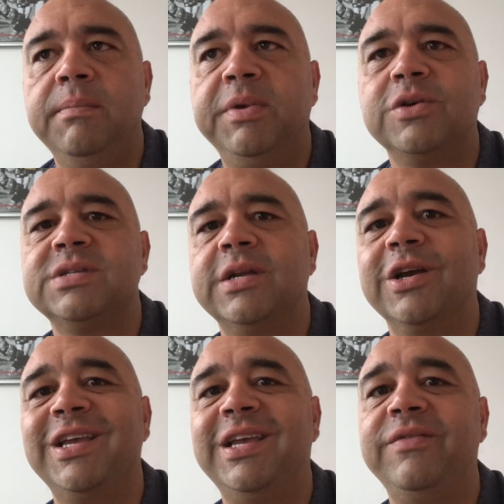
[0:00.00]
because then I
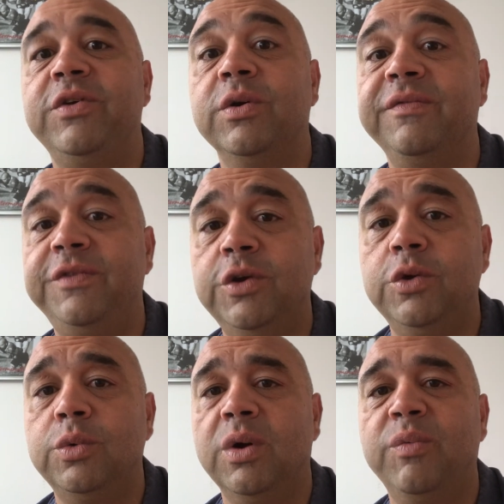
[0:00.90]
can give you a
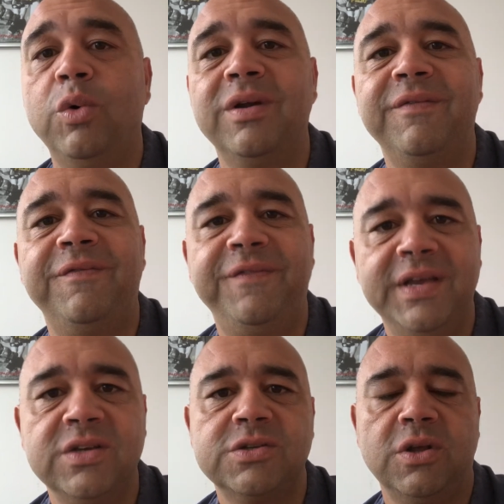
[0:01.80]
view of what it
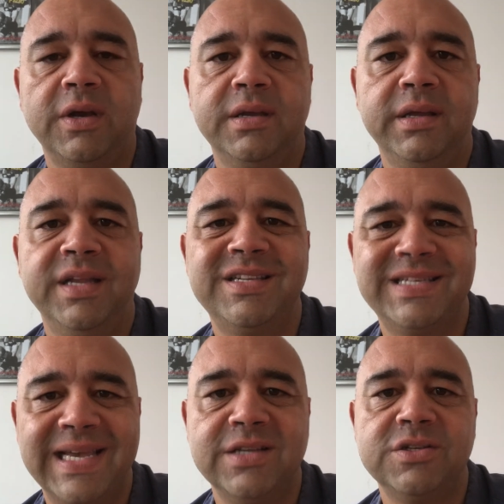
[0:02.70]
feels like and
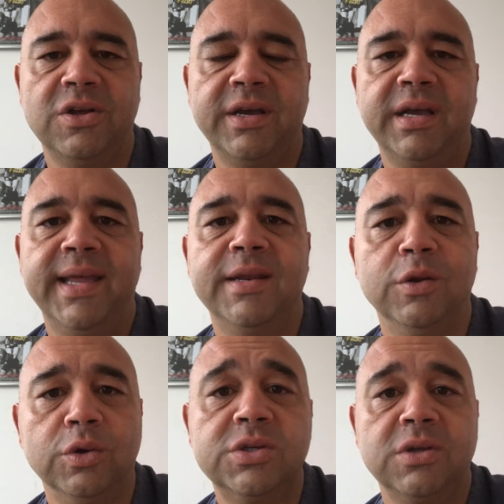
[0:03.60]
sounds like
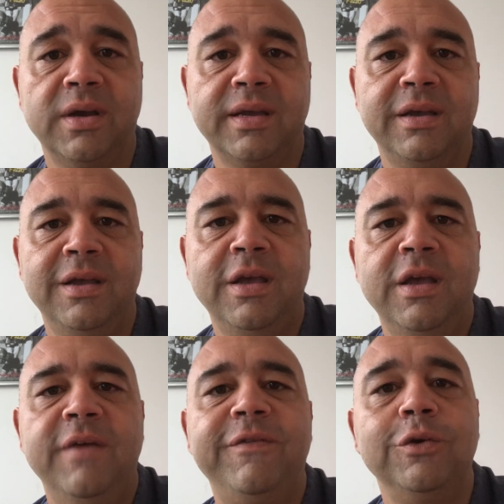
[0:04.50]
and looks like
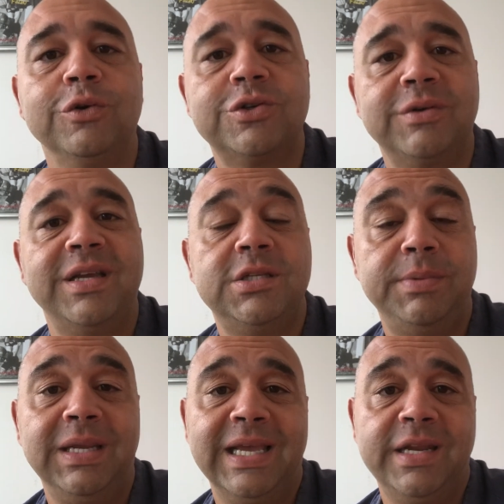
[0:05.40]
for your strengths to
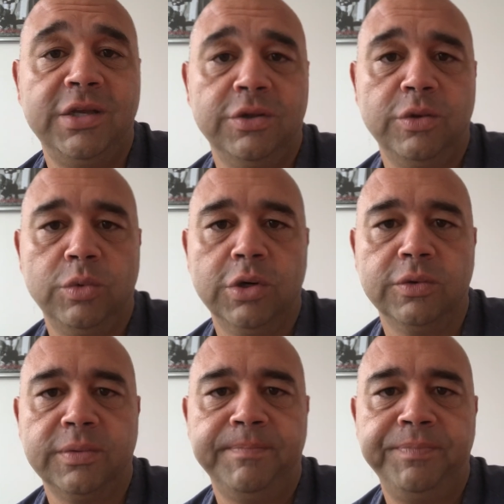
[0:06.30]
be landing on the
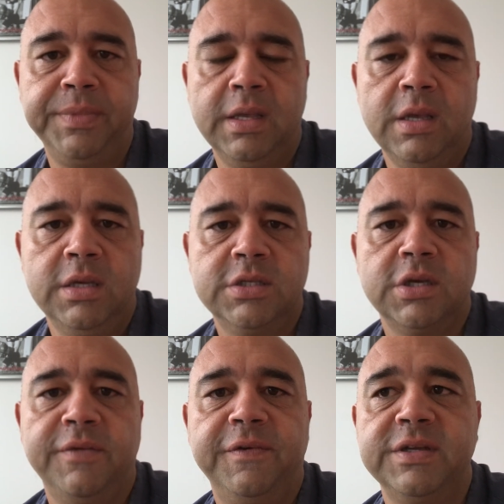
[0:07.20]
world.
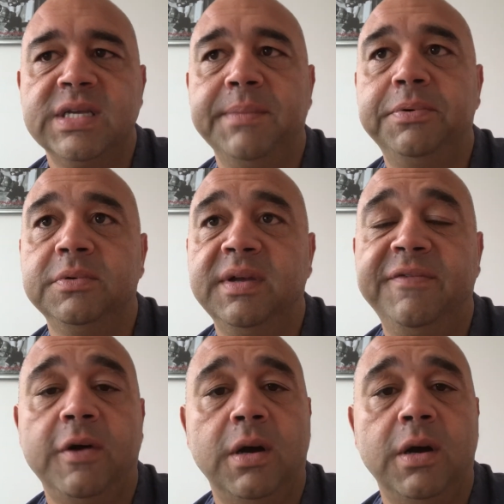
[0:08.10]
So for example, if